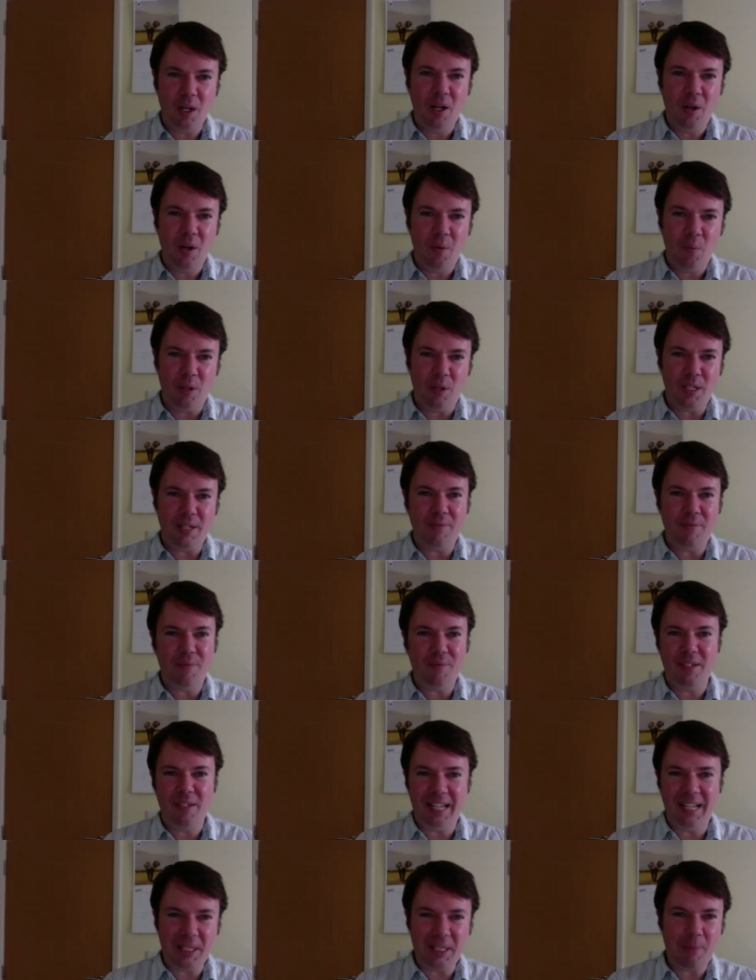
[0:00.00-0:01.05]
what you've
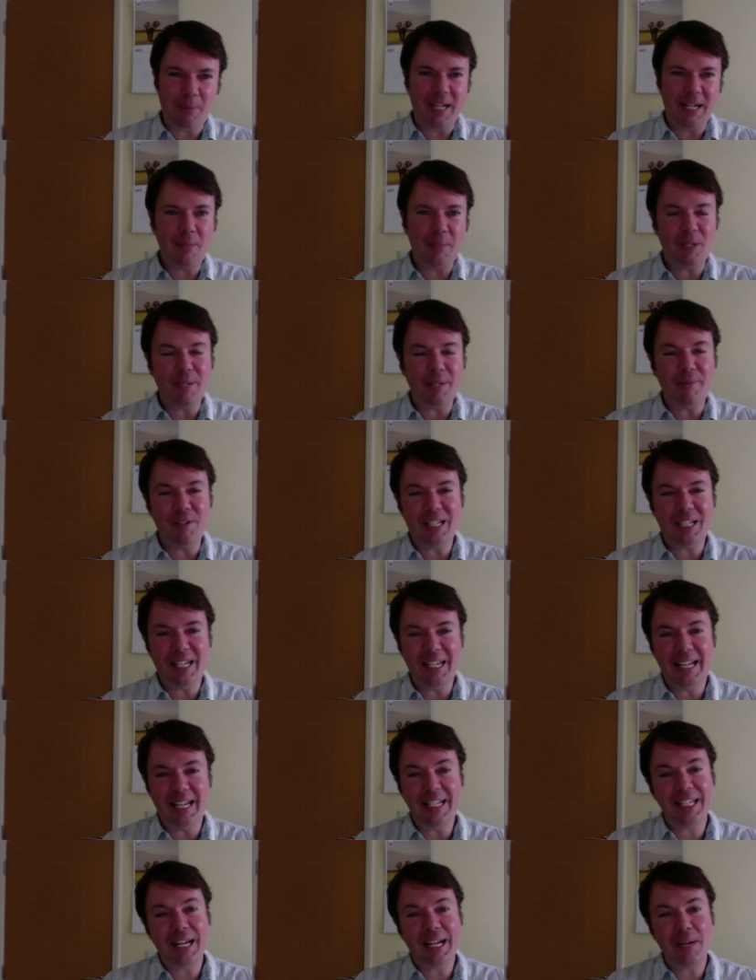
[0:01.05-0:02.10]
explained previously,
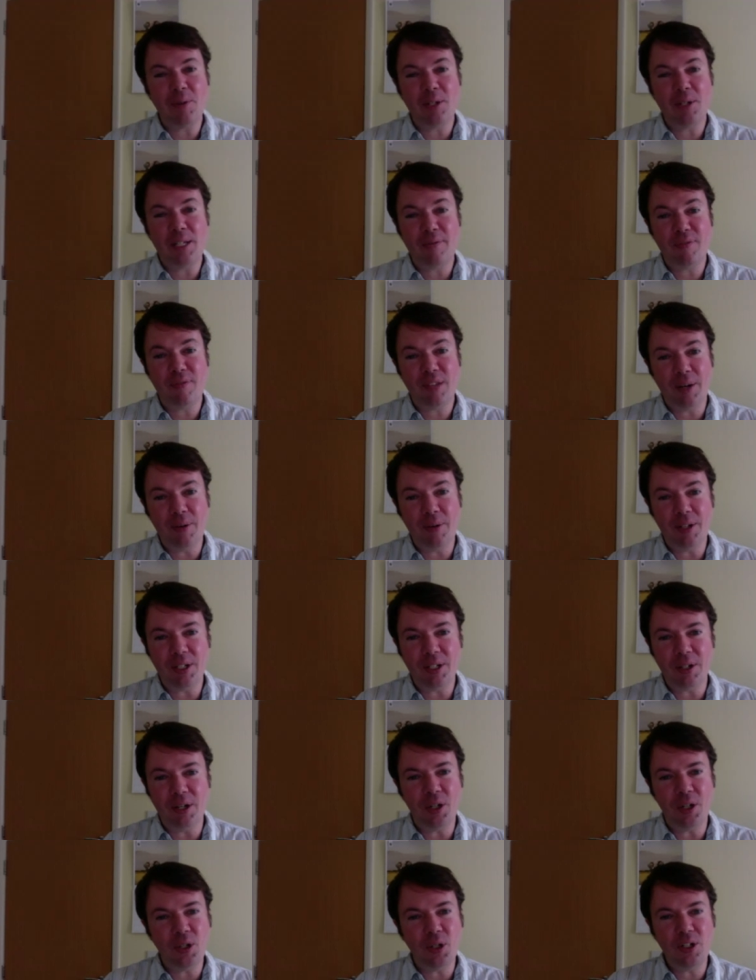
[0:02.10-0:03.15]
it sounds as if there is a,
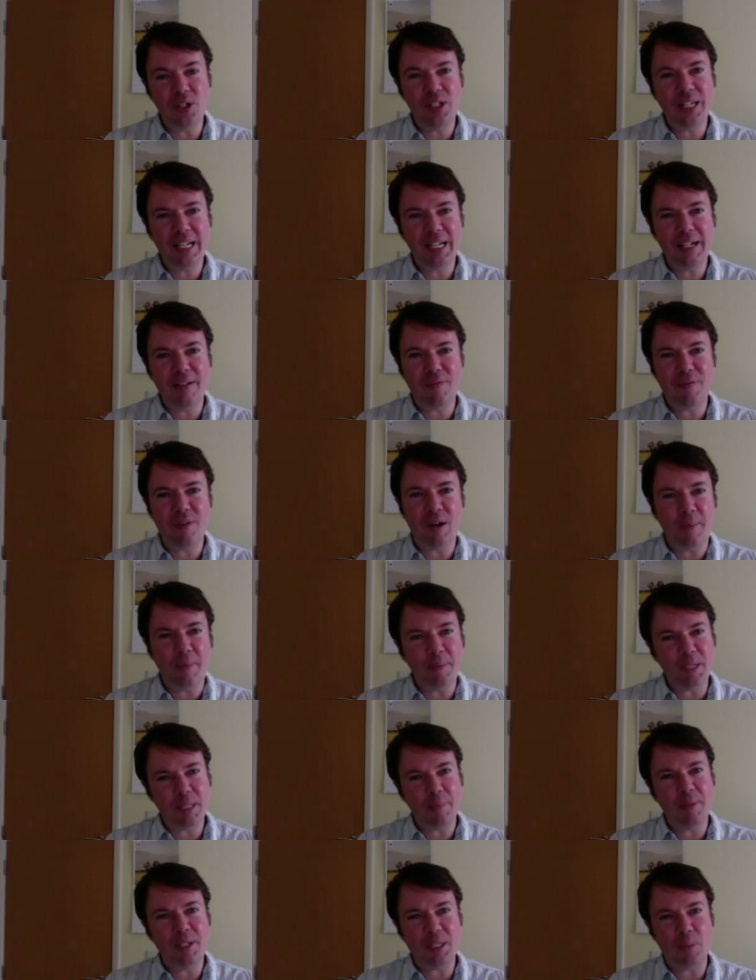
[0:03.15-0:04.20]
a good deal of
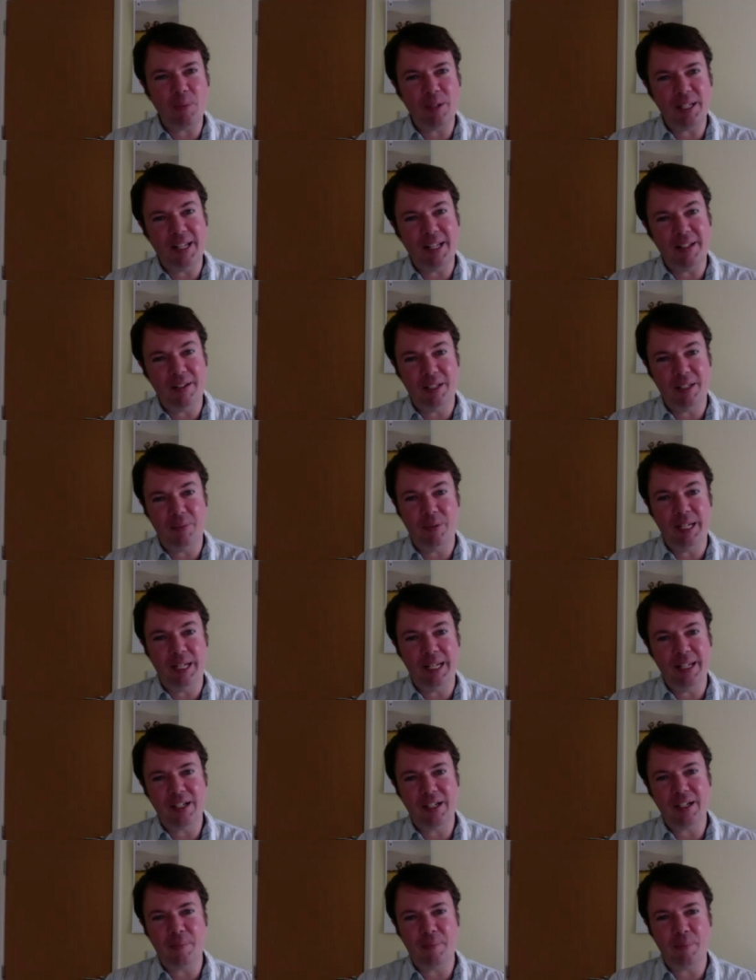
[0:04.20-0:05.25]
optimism within, within
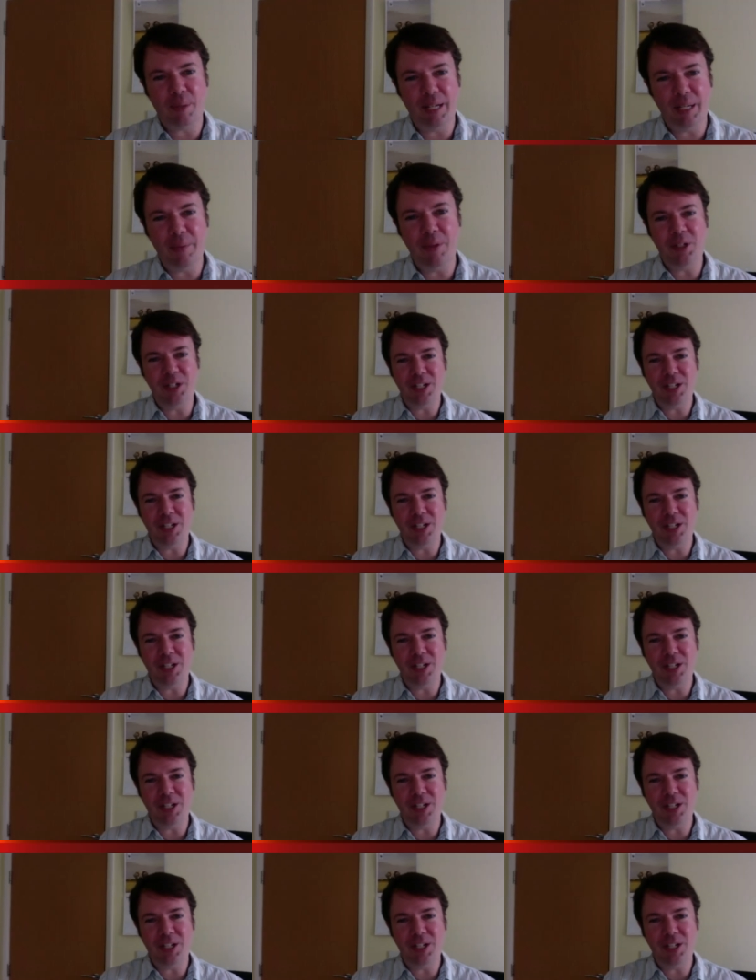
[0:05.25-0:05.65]
the company, would you